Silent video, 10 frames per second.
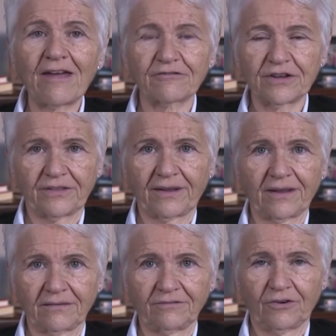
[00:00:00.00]

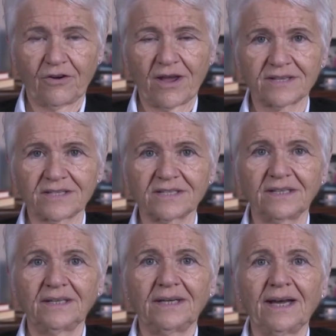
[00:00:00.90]
everything for us.
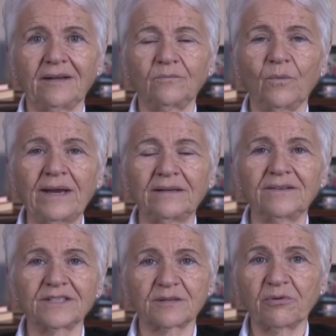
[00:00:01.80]
And when
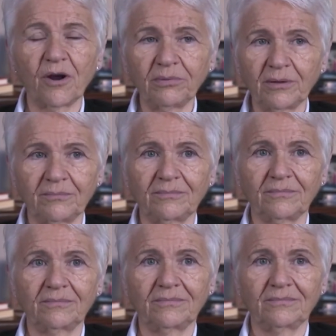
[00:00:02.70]
there's a problem,
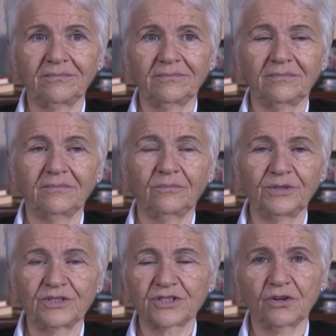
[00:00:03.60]

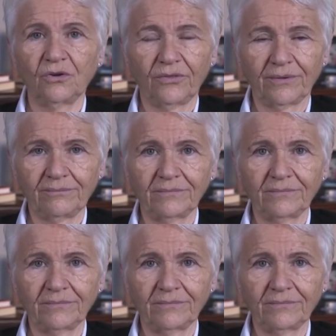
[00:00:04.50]
we just call them.